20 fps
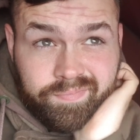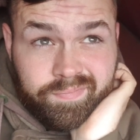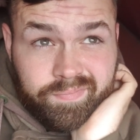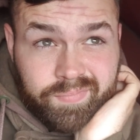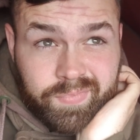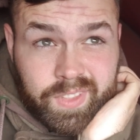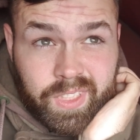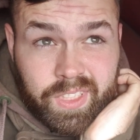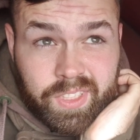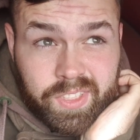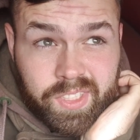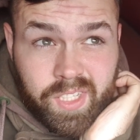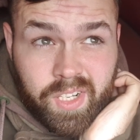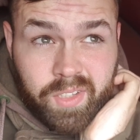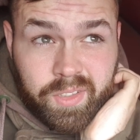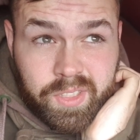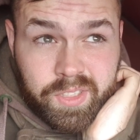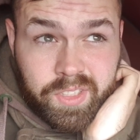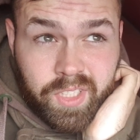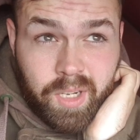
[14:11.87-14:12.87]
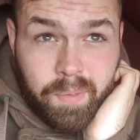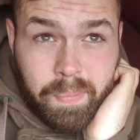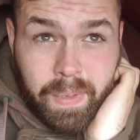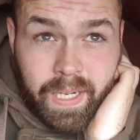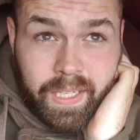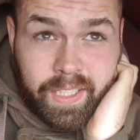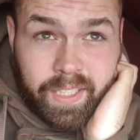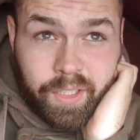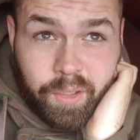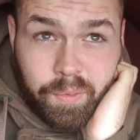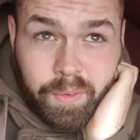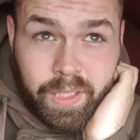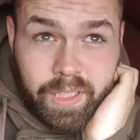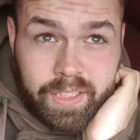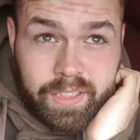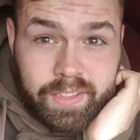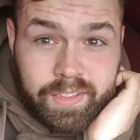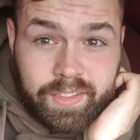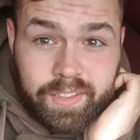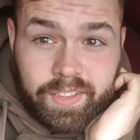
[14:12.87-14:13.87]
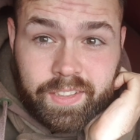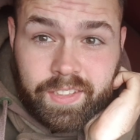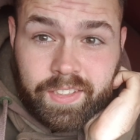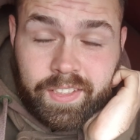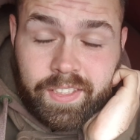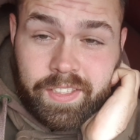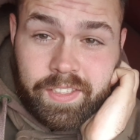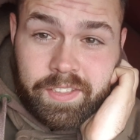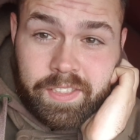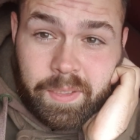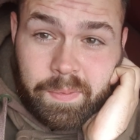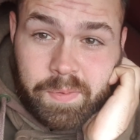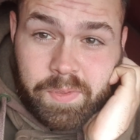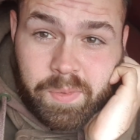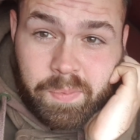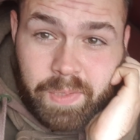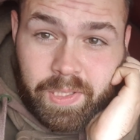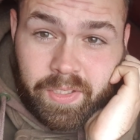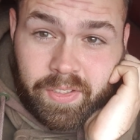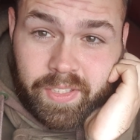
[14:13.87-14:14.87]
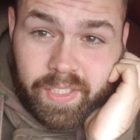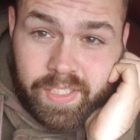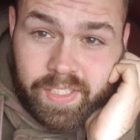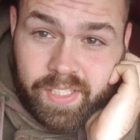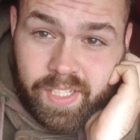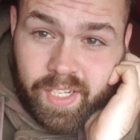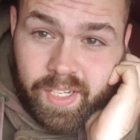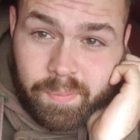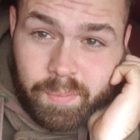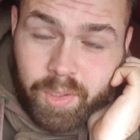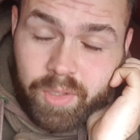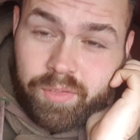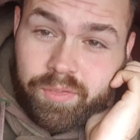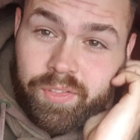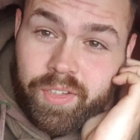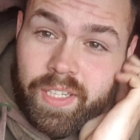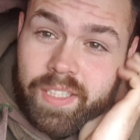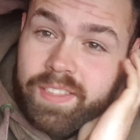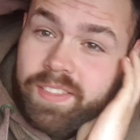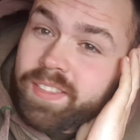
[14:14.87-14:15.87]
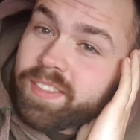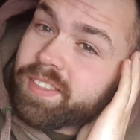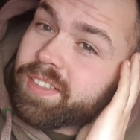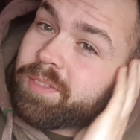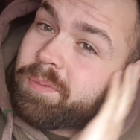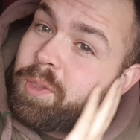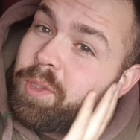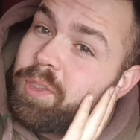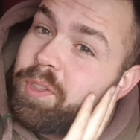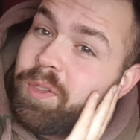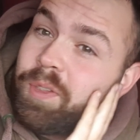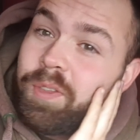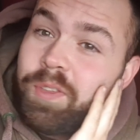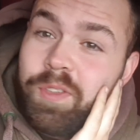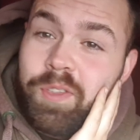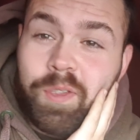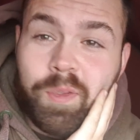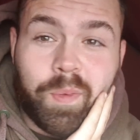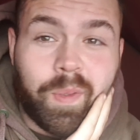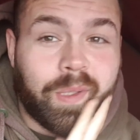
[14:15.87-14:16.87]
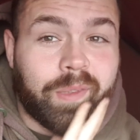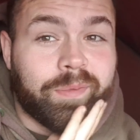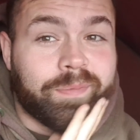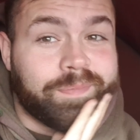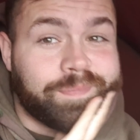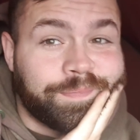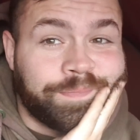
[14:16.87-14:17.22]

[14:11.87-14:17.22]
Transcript: I'm going to slowly start packing away. Seems to be on these moon phases I'm not doing too well.